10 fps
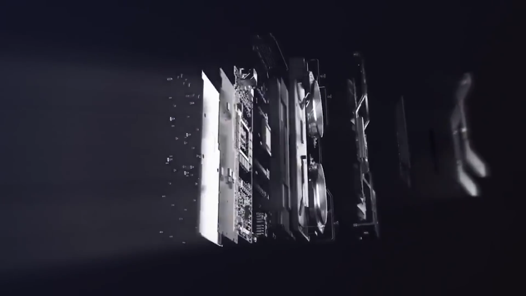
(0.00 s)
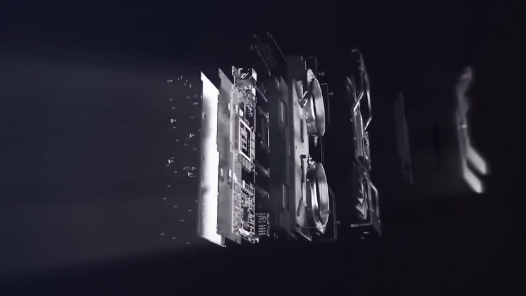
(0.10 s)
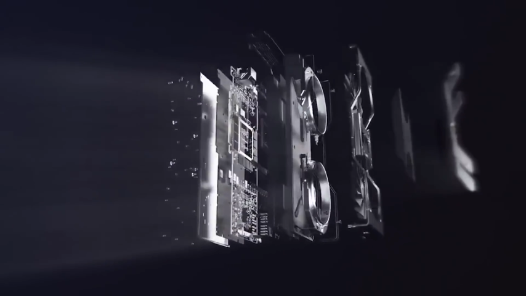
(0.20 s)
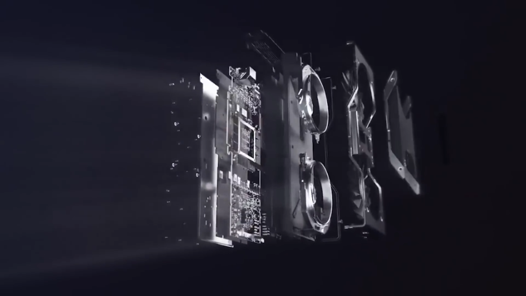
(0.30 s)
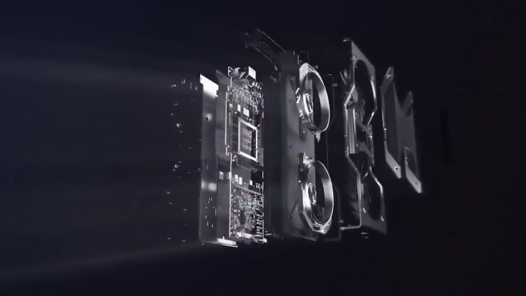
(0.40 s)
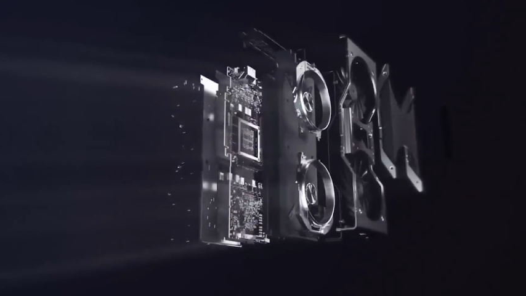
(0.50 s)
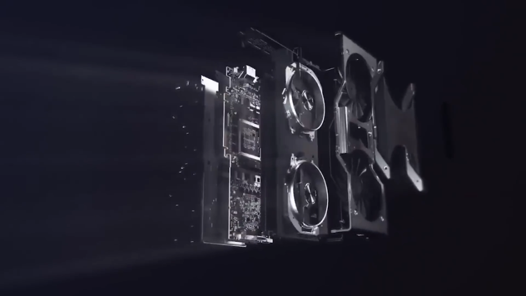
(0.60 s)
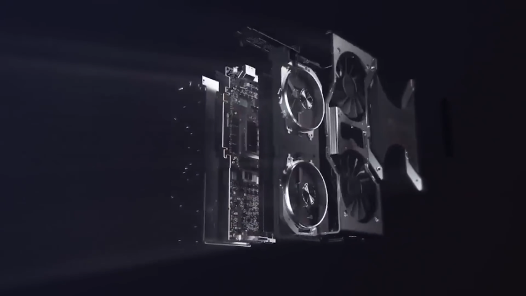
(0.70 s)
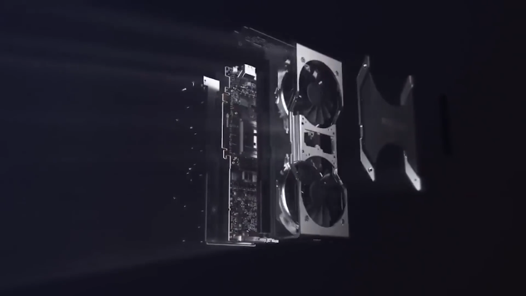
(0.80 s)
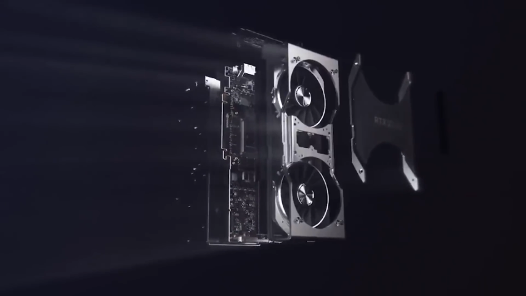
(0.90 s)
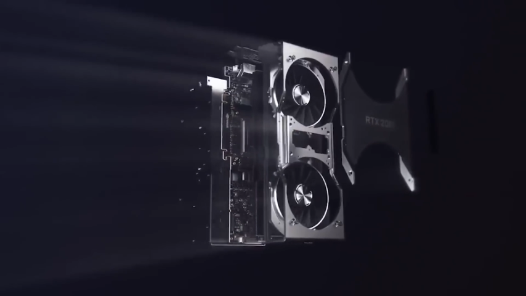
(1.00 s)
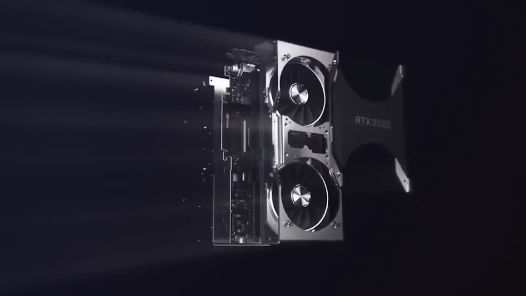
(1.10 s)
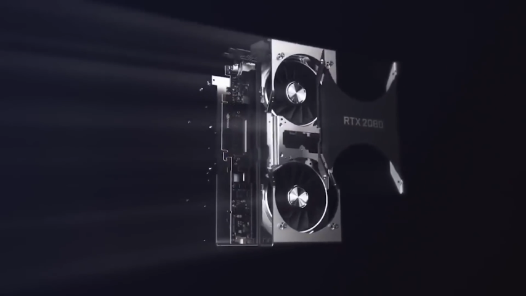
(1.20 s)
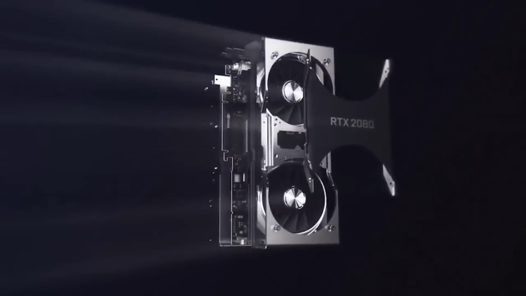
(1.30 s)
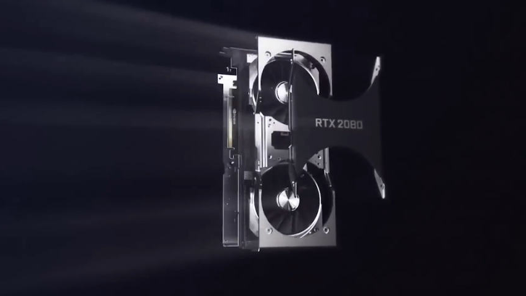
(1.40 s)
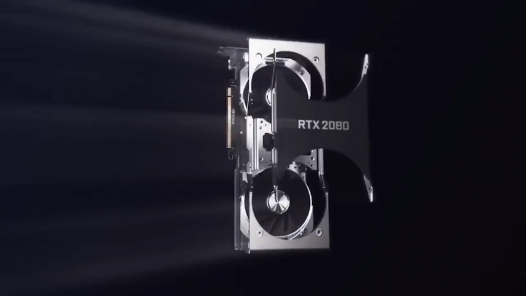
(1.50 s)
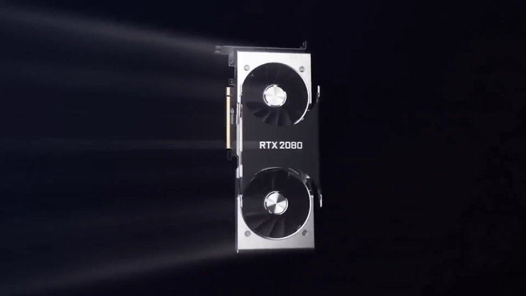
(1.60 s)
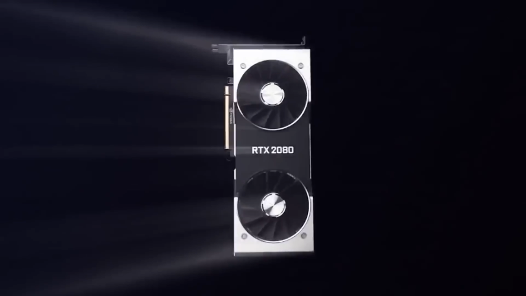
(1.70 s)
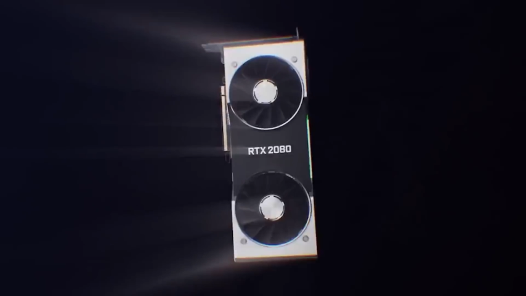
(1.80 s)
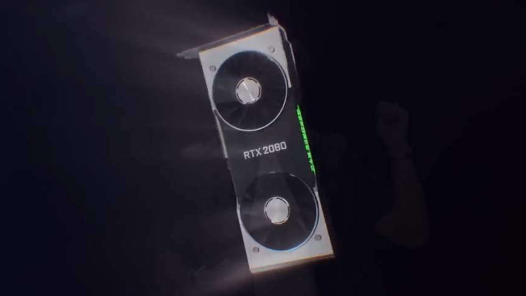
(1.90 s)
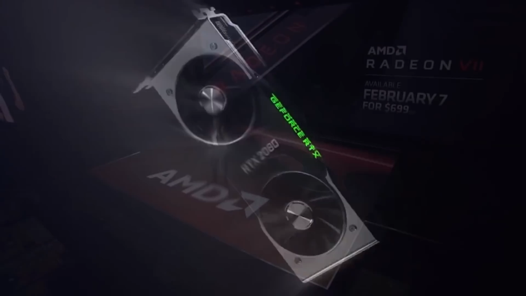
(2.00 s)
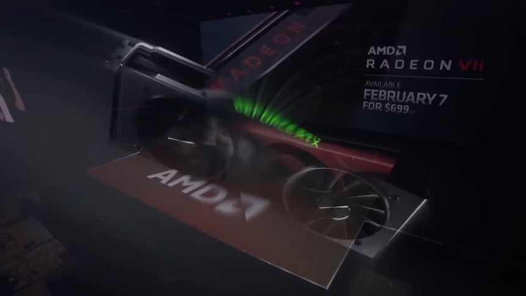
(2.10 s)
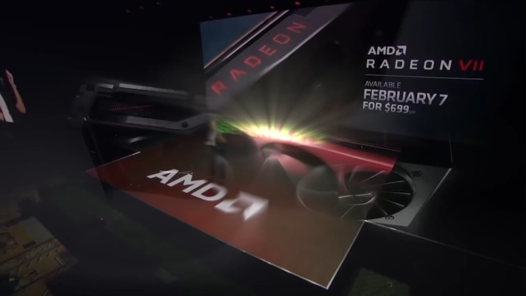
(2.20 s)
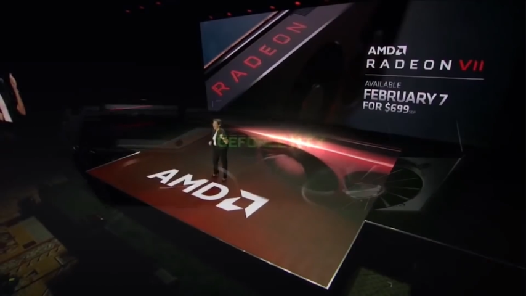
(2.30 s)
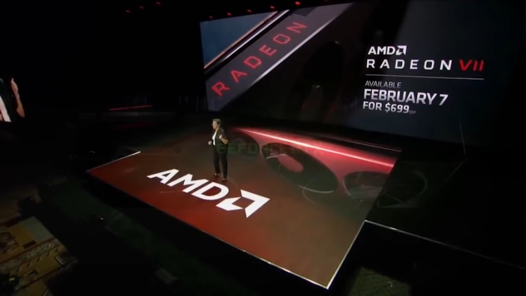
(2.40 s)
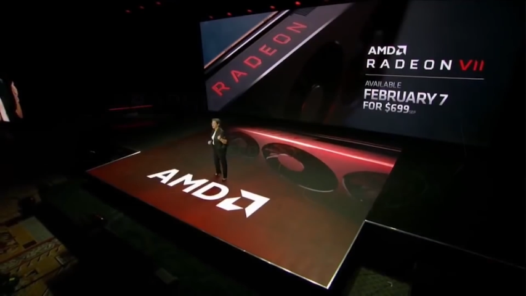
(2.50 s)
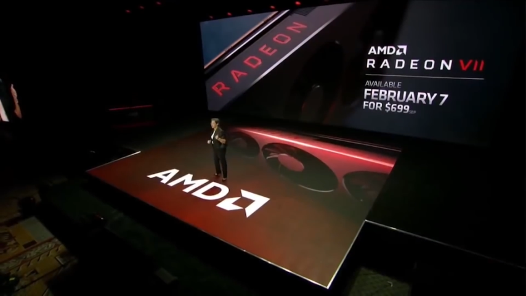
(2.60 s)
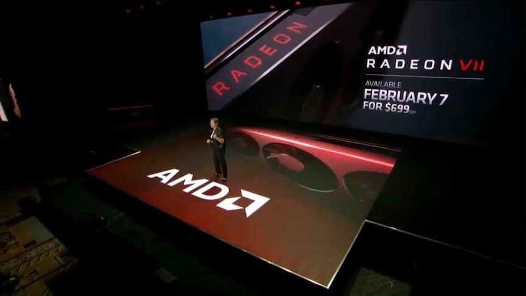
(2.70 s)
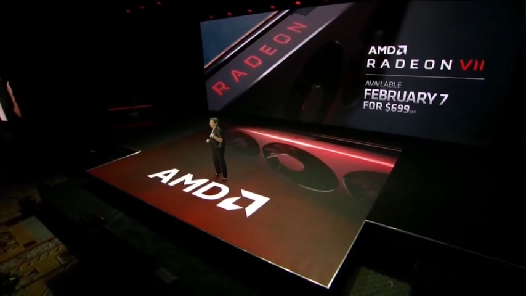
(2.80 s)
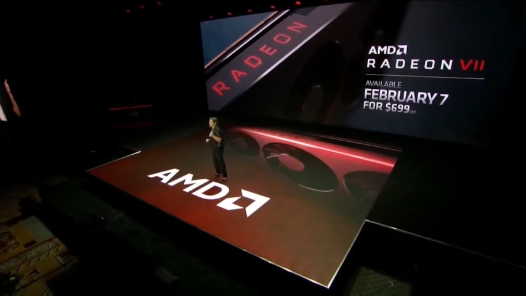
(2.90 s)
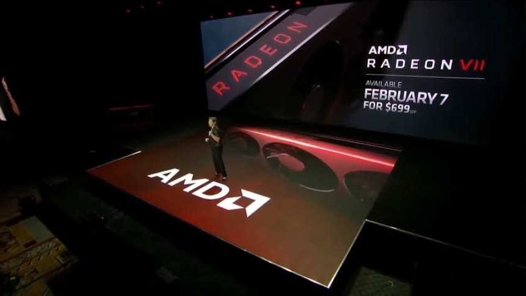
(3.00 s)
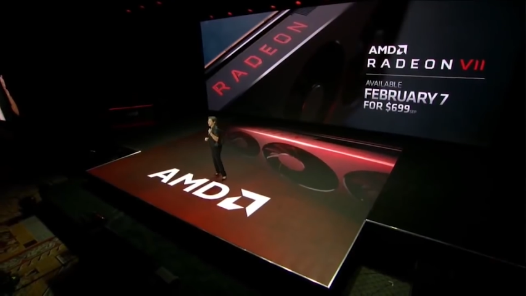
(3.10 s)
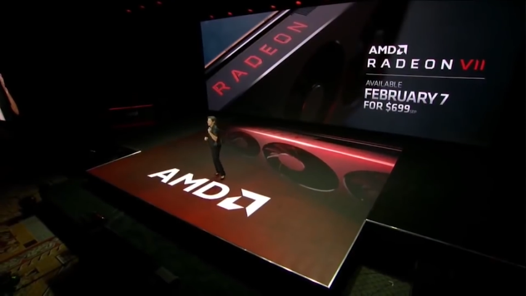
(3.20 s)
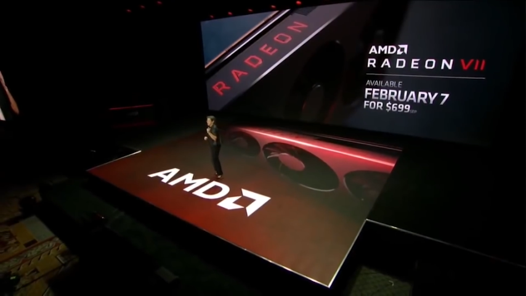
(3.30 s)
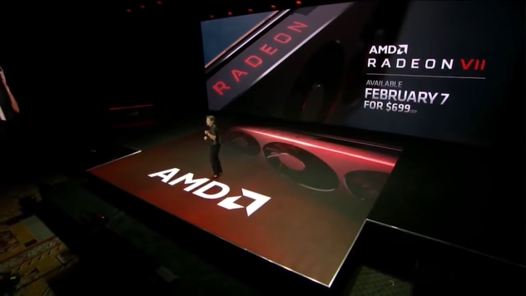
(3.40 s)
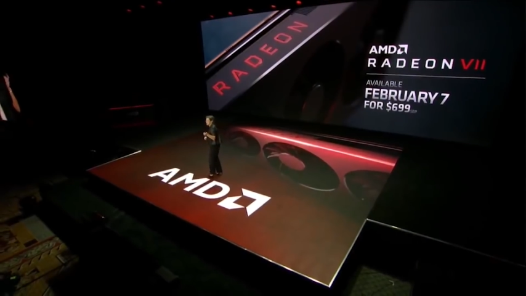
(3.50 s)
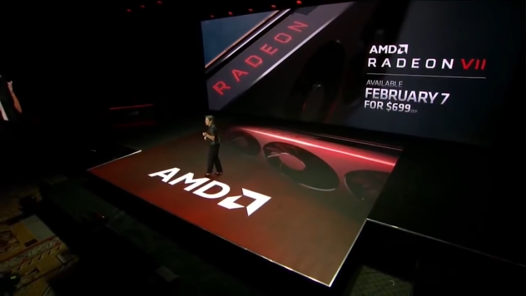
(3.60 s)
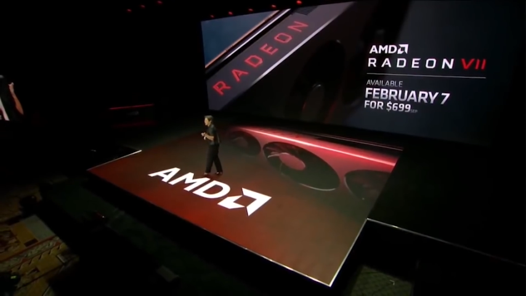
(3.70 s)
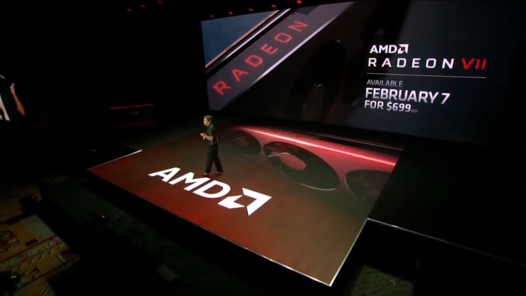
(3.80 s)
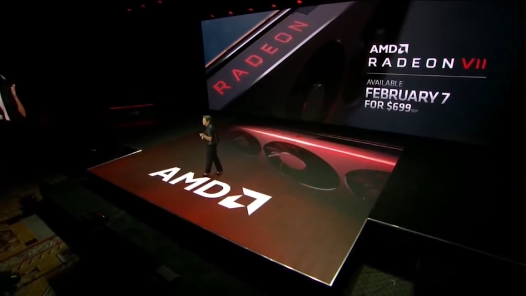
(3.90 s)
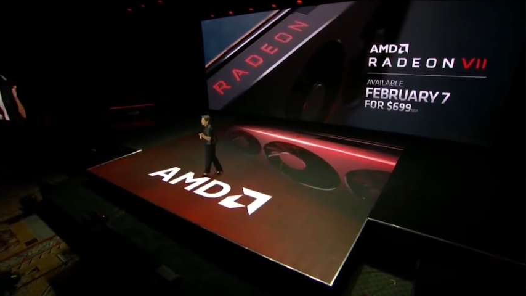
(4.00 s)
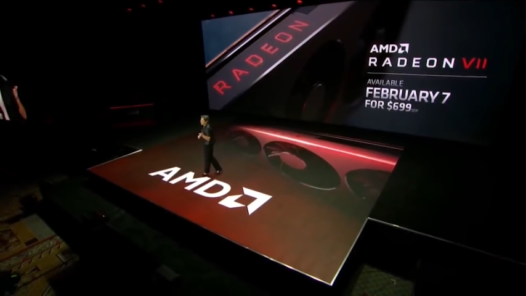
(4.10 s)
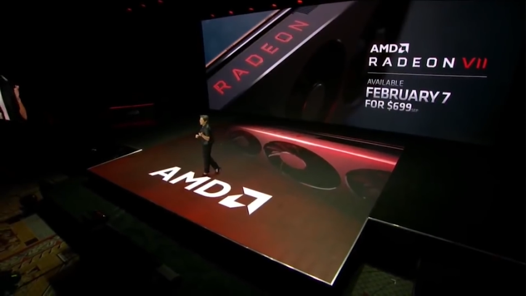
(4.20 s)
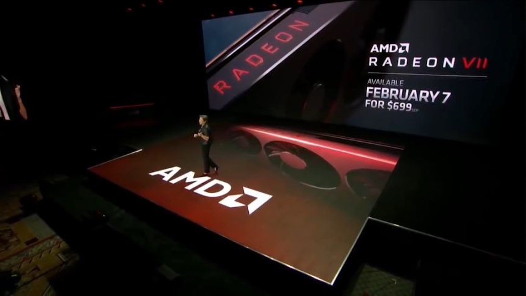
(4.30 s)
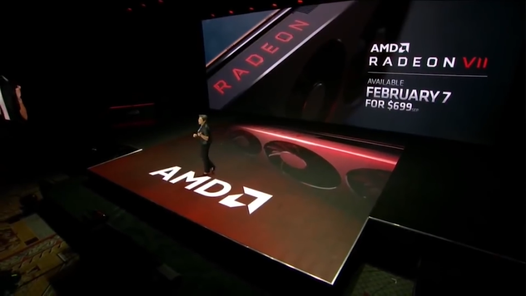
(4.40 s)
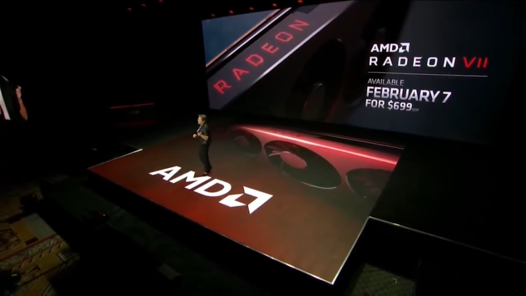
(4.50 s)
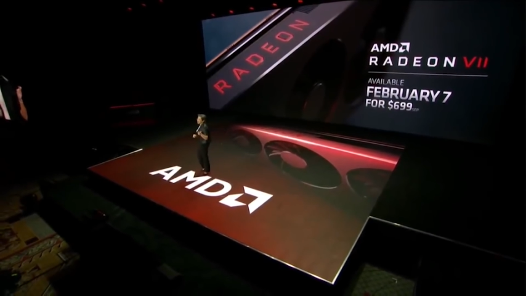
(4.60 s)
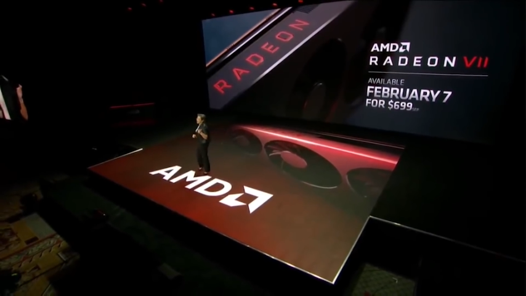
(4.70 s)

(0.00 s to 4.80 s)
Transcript: [unreadable: no face in view]